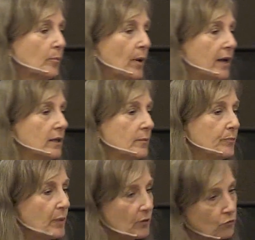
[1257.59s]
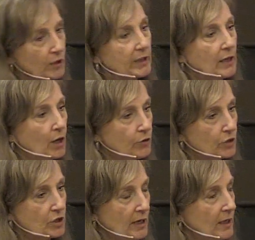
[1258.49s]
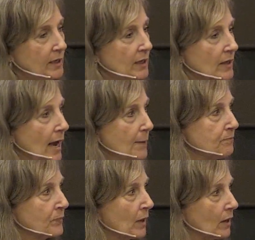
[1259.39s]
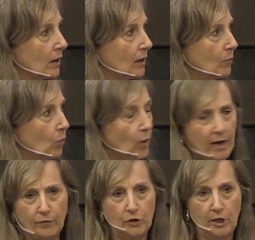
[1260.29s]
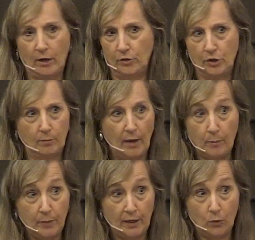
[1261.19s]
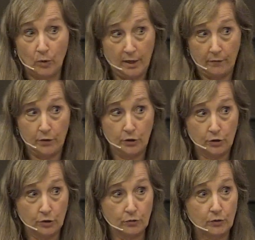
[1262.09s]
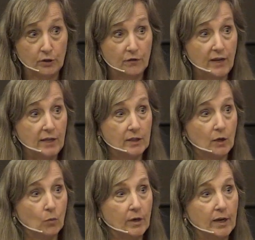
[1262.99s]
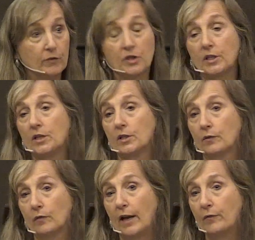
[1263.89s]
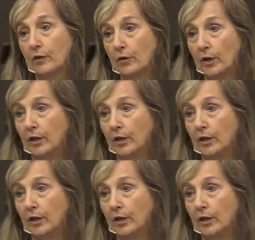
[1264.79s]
But really understanding that whatever challenge it might be, whatever your children is facing, whatever season of life that they're